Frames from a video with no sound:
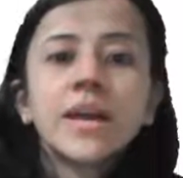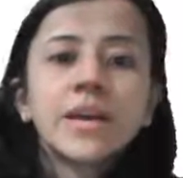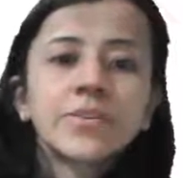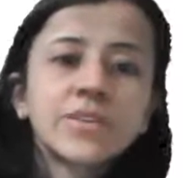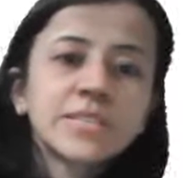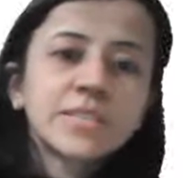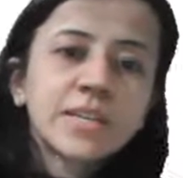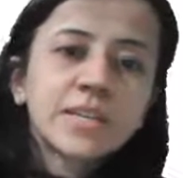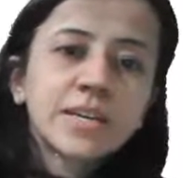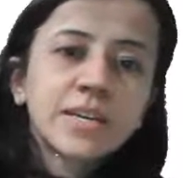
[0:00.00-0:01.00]
And you can see
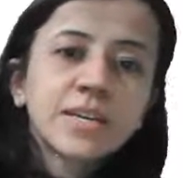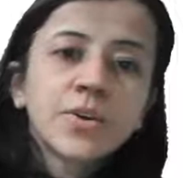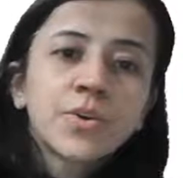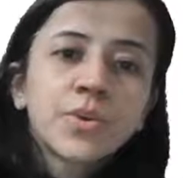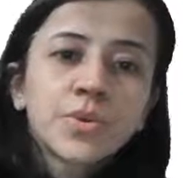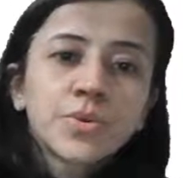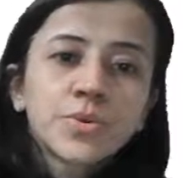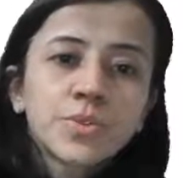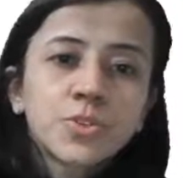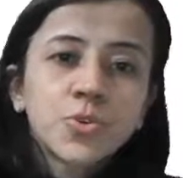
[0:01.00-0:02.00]
here
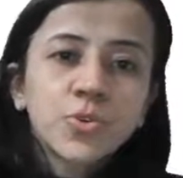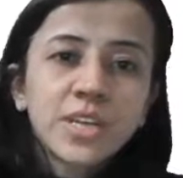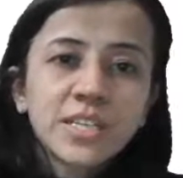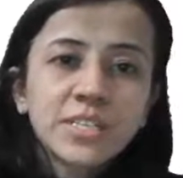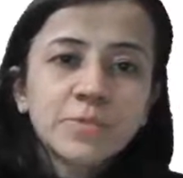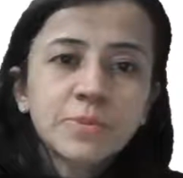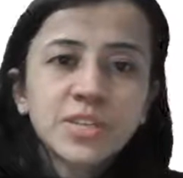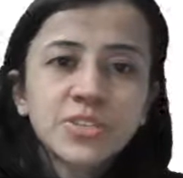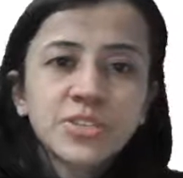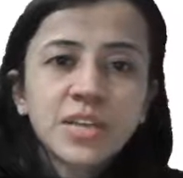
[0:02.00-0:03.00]
During
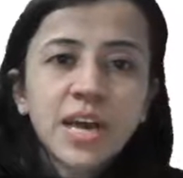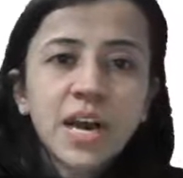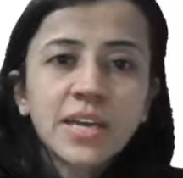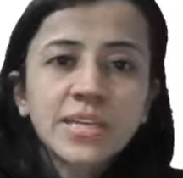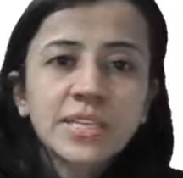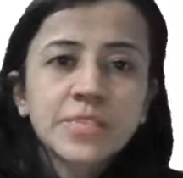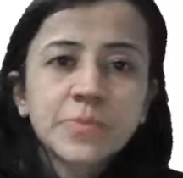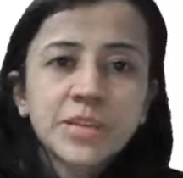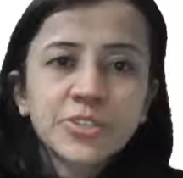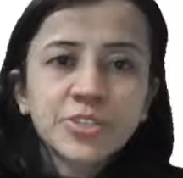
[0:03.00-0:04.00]
inspiration, highest
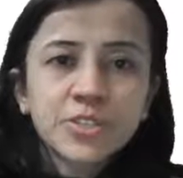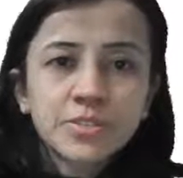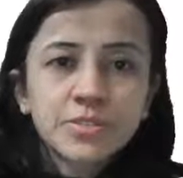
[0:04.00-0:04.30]
pressure